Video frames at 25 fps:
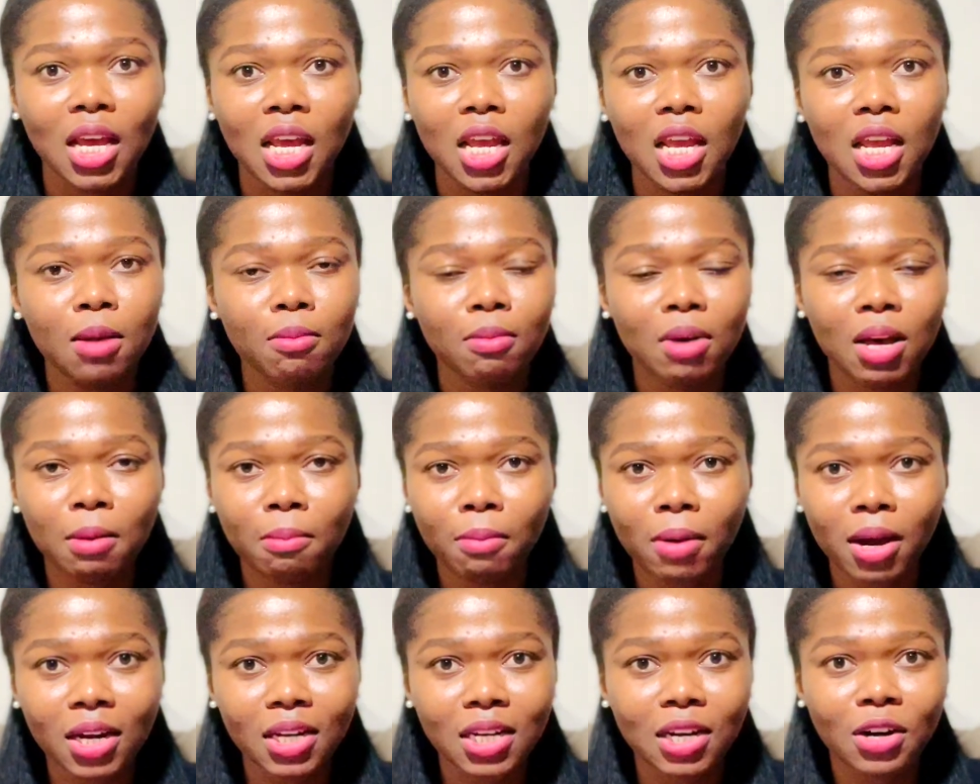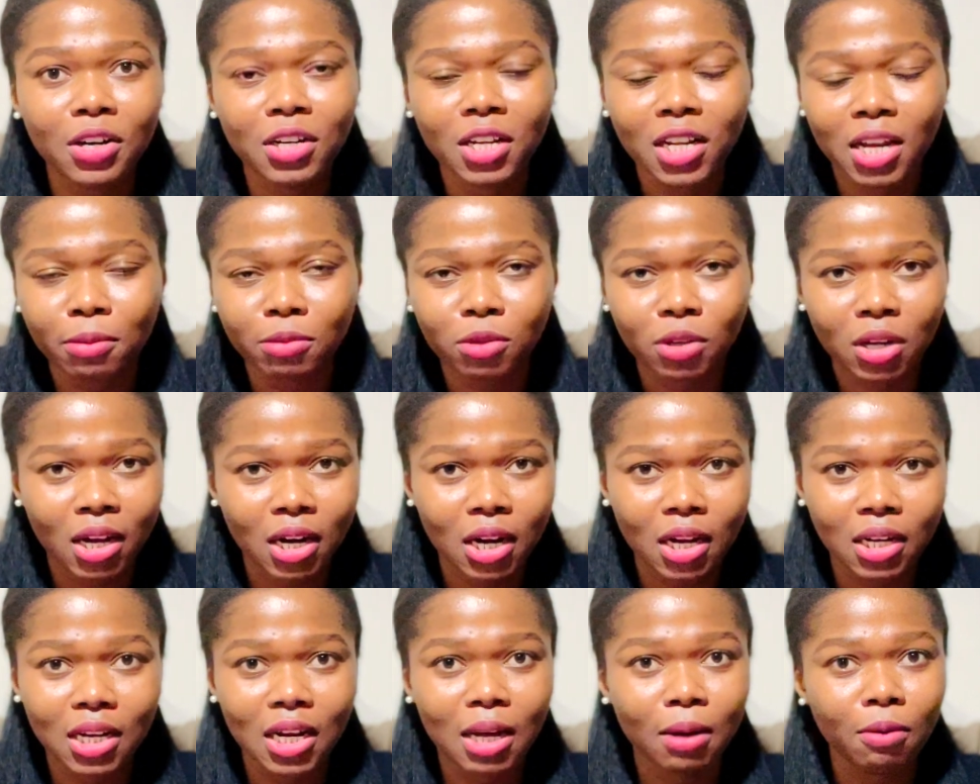In my mind, I already came to
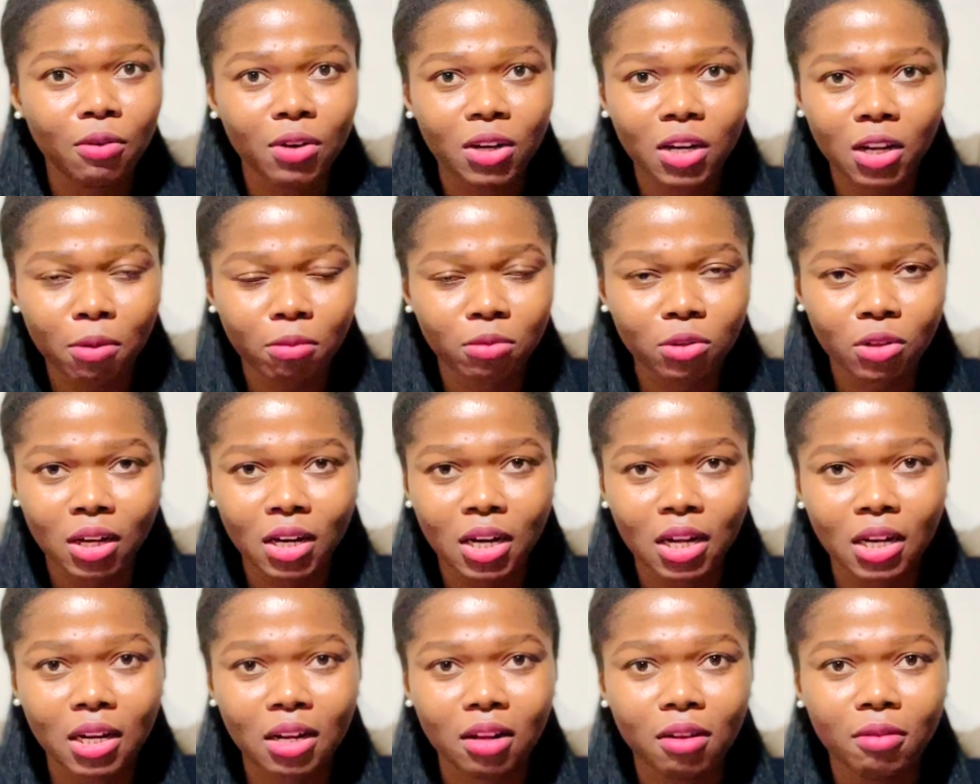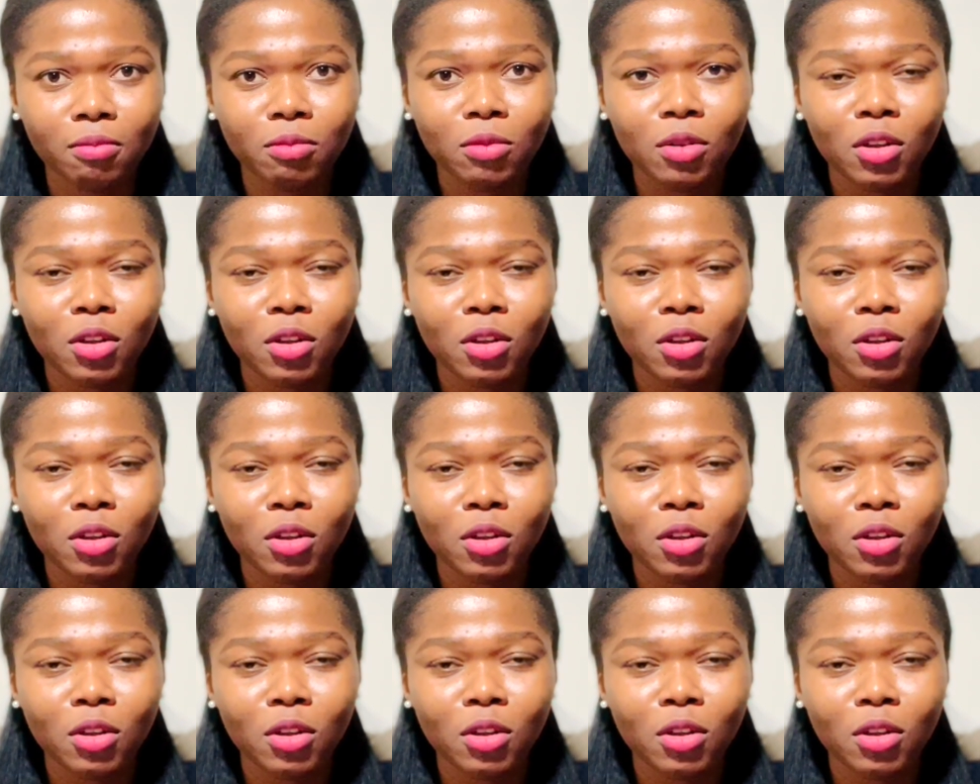Canada. I'm already come to Canada.